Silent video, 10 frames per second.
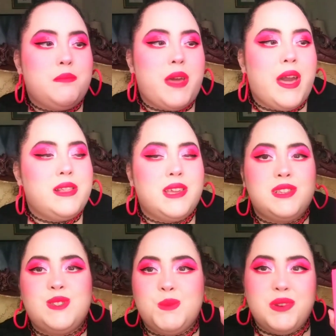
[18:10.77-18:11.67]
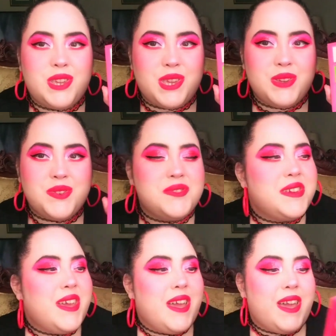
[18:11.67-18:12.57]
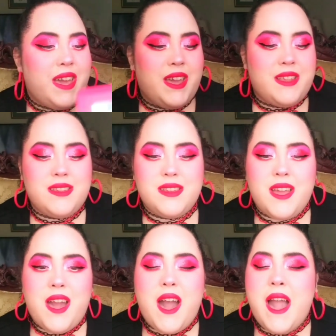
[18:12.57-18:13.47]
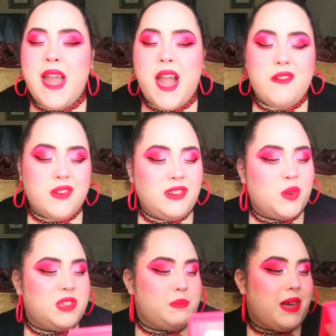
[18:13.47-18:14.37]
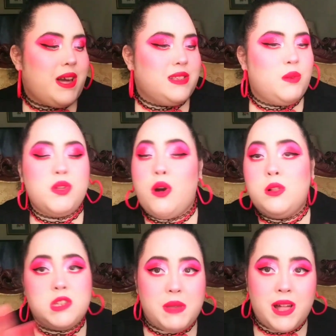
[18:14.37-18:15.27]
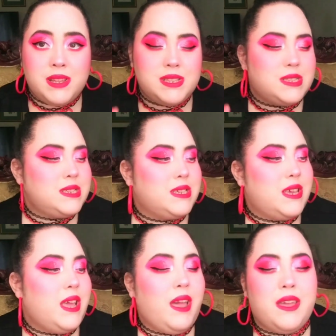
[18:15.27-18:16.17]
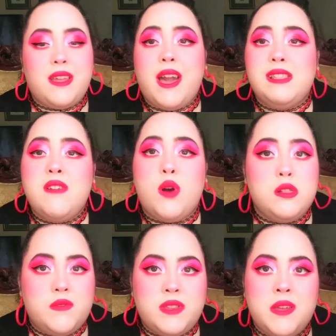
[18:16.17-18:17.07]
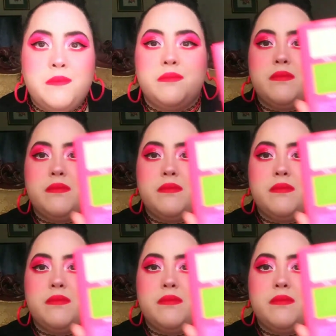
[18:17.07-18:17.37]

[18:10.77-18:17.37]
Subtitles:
palette. It's super cute. And I have to look at this palette with all these palettes. And I love all of them.